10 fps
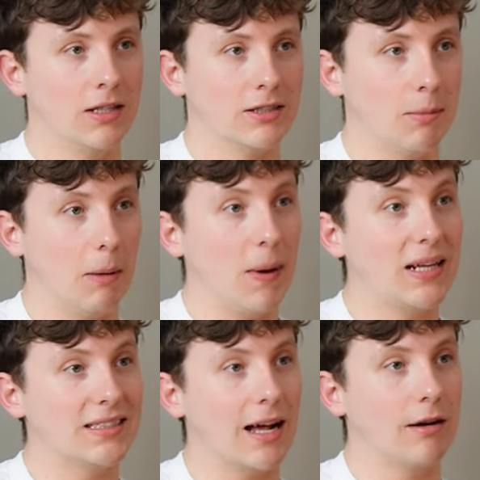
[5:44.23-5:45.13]
So my
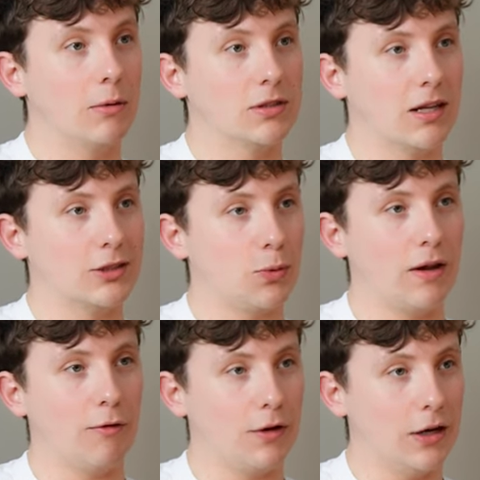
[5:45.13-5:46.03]
base salary was like
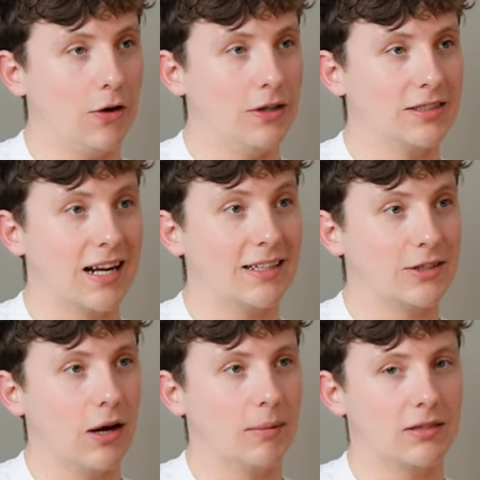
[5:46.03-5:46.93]
$23. And at the
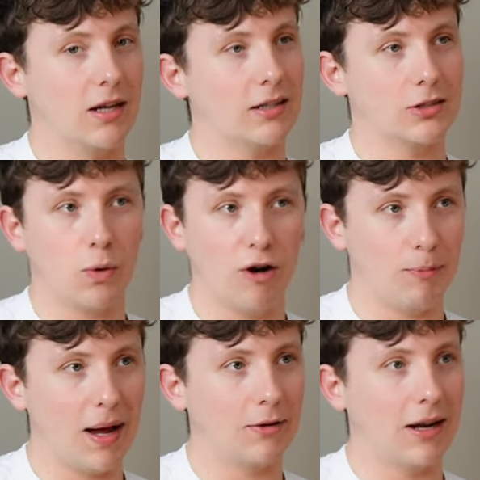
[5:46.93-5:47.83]
time, that's like
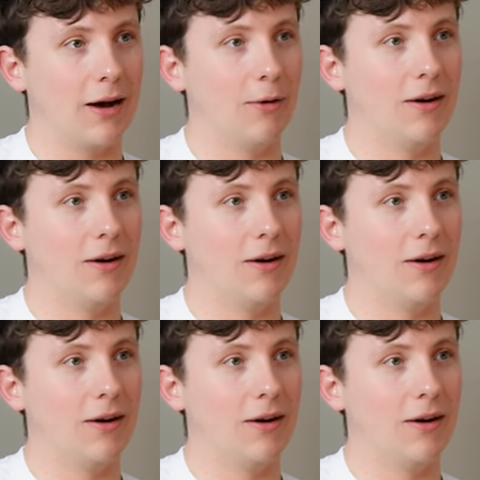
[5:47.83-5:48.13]
£12 an hour.